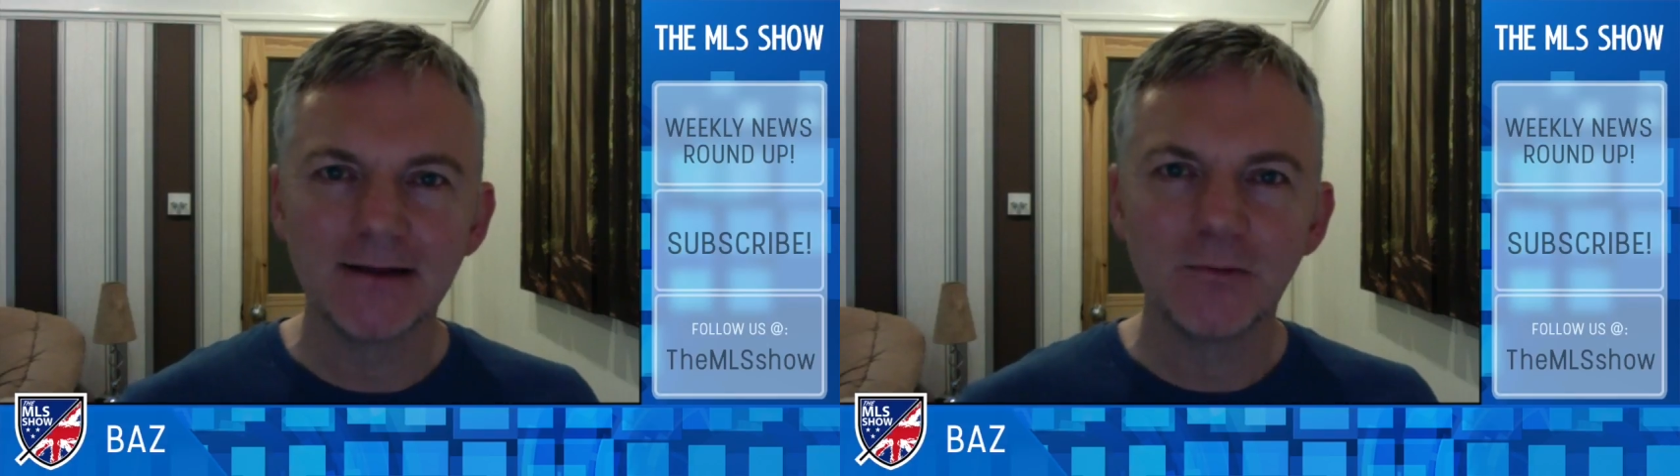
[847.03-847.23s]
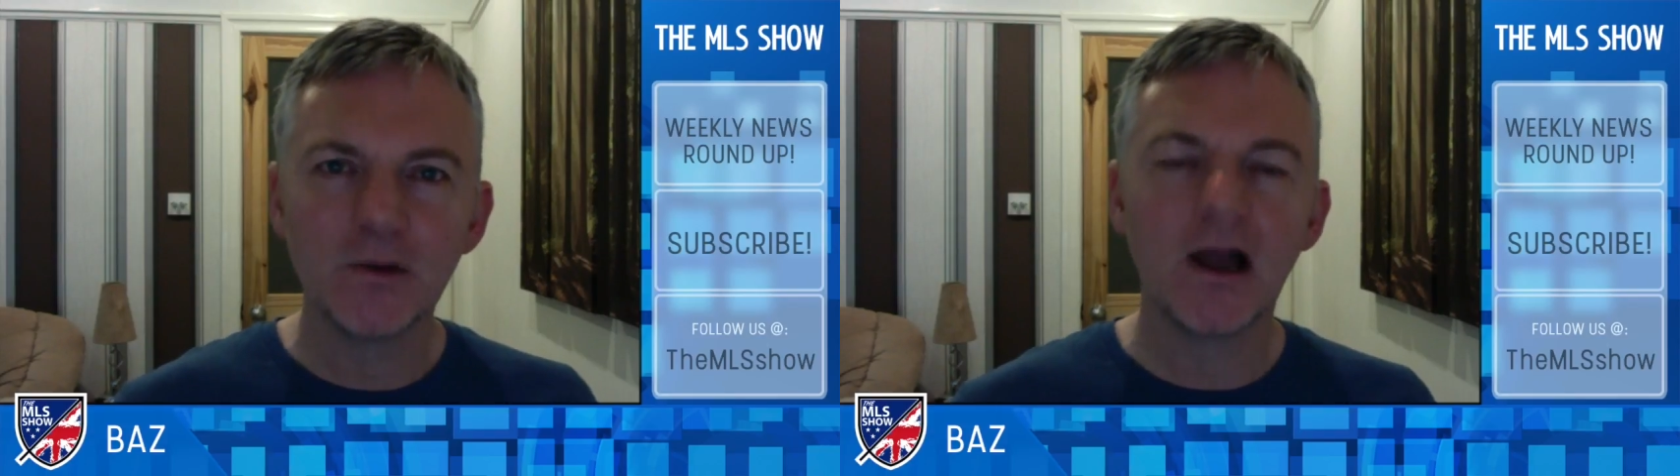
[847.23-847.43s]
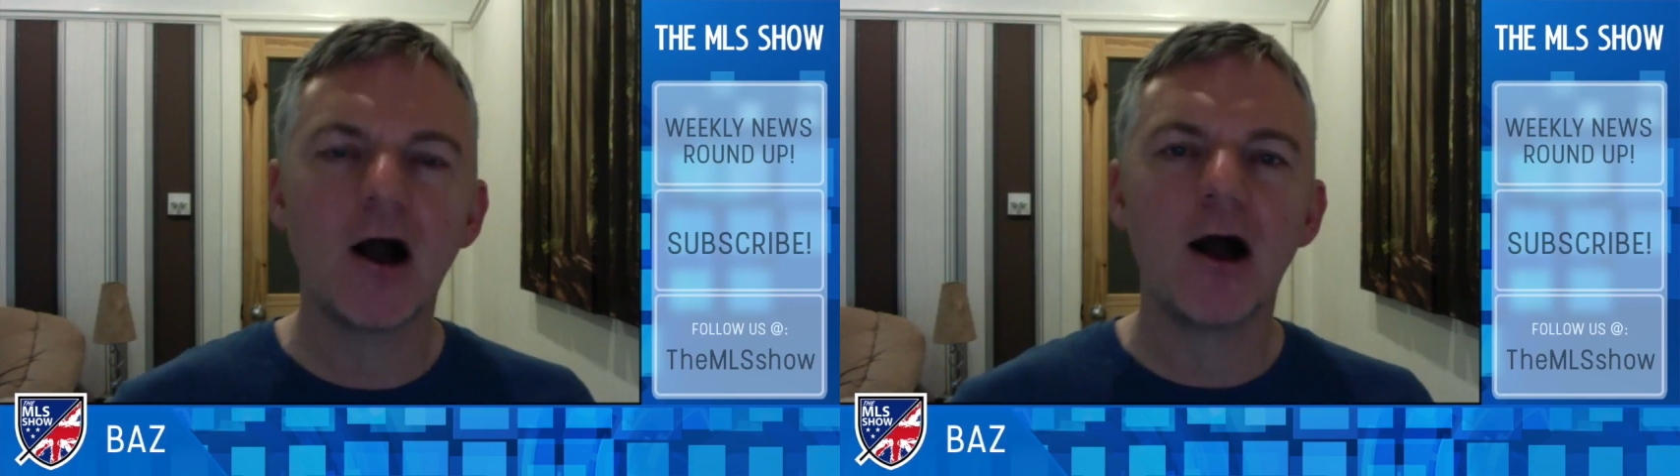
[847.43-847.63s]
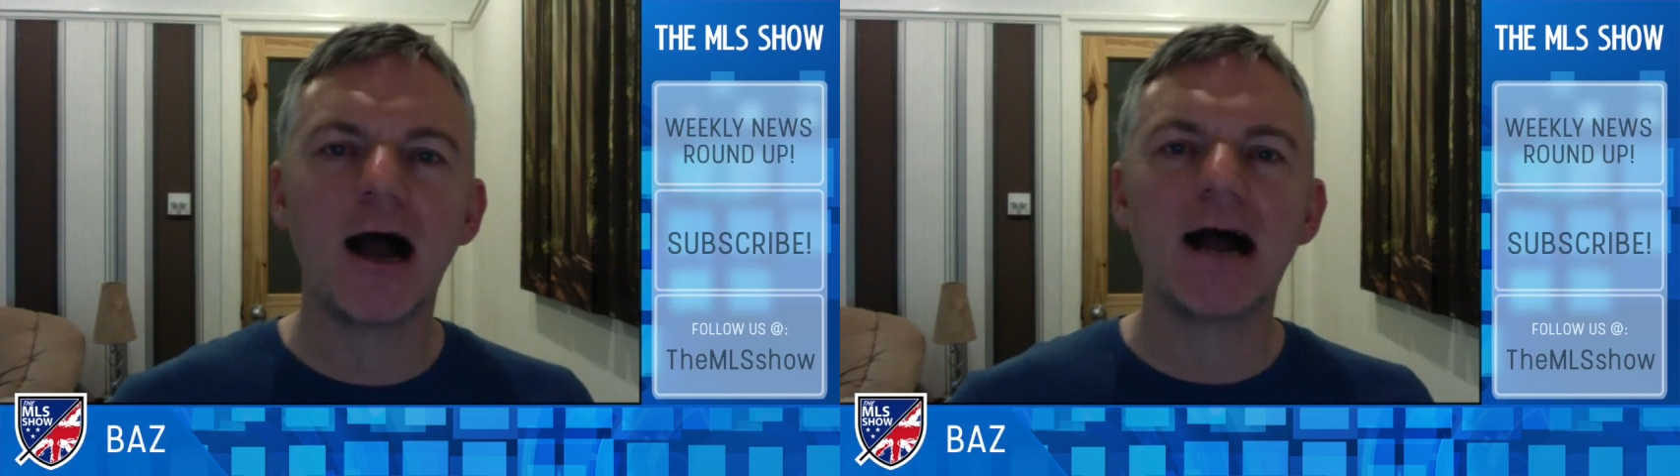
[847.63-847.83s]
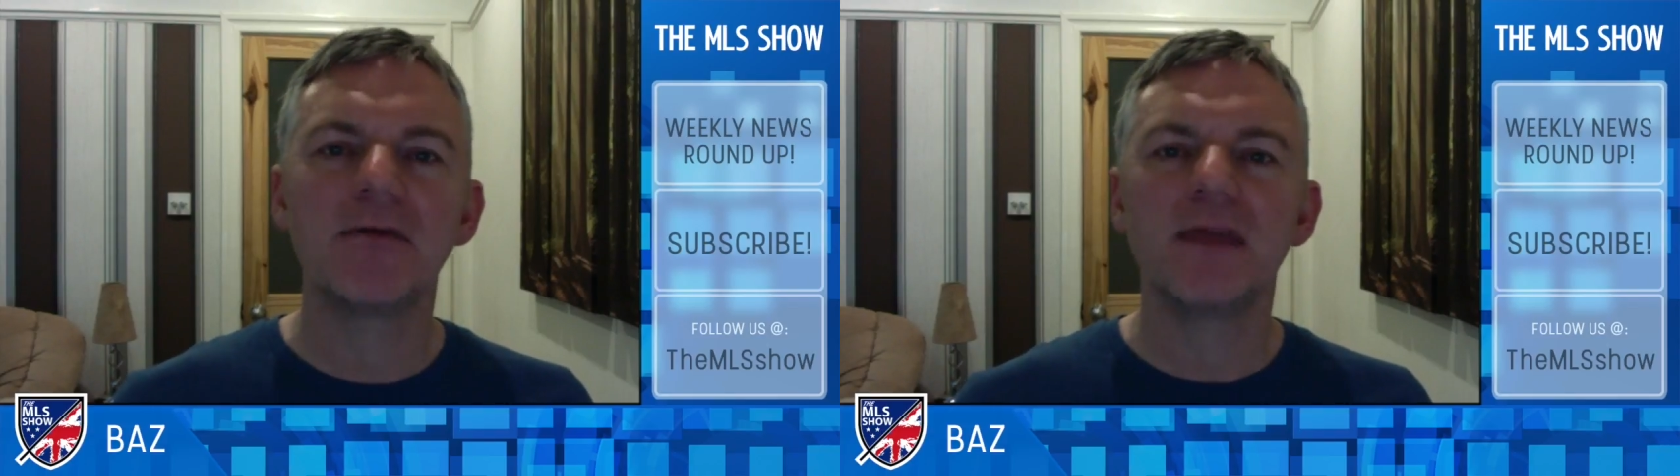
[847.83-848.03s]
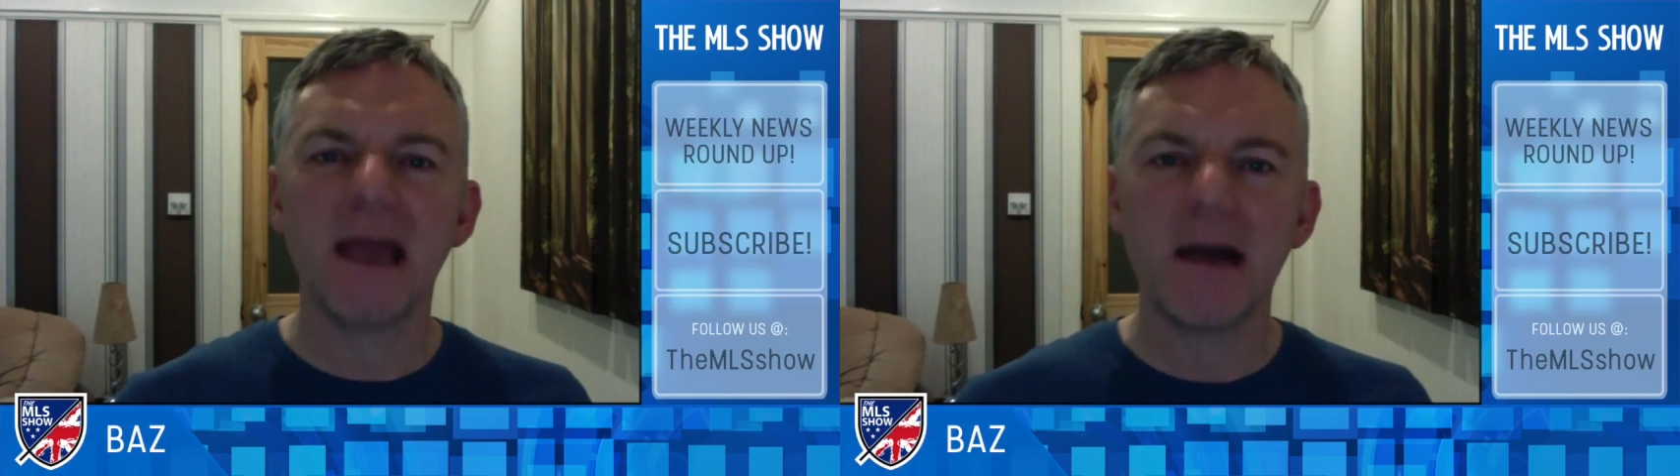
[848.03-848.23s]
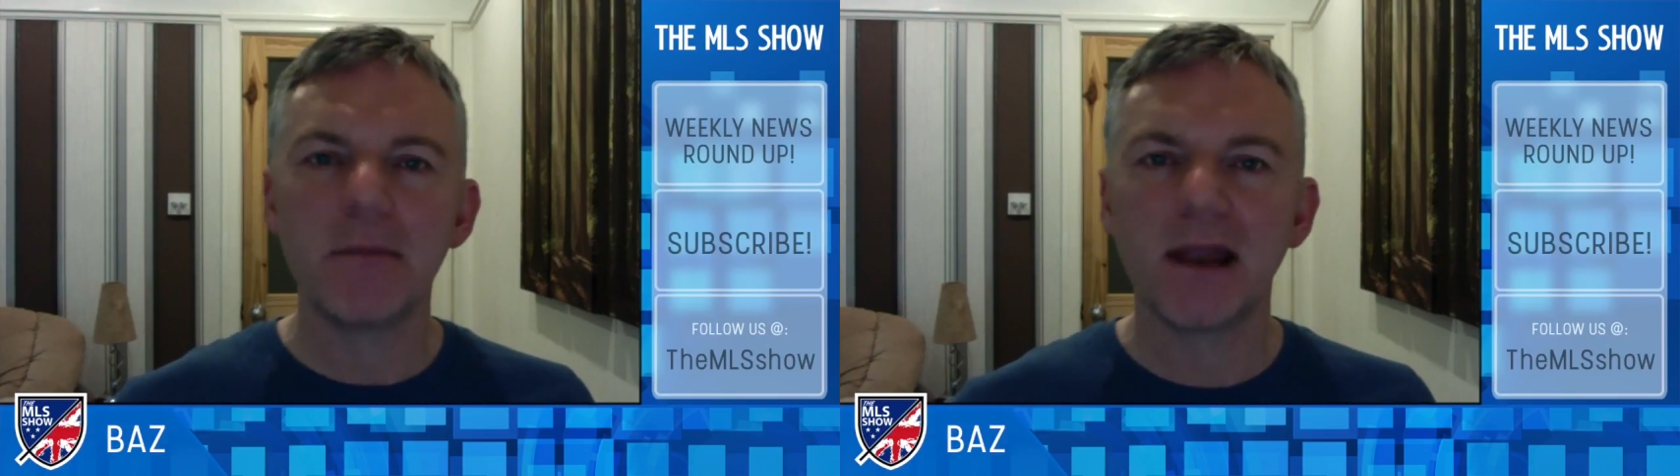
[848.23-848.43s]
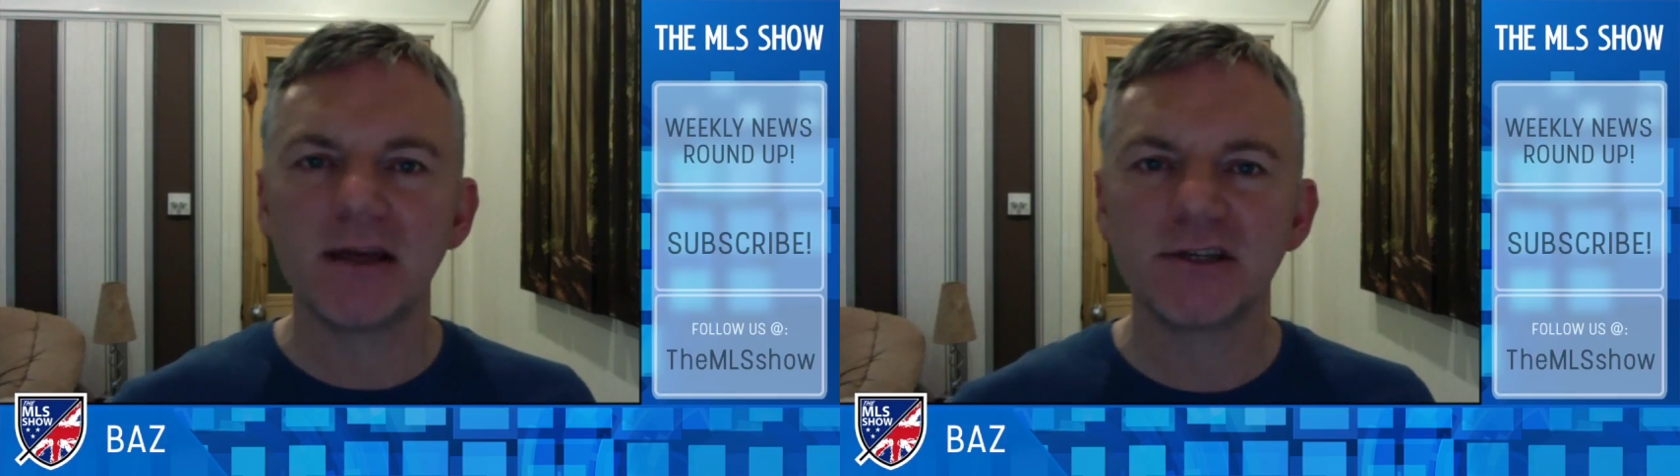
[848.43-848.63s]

We are at the MLS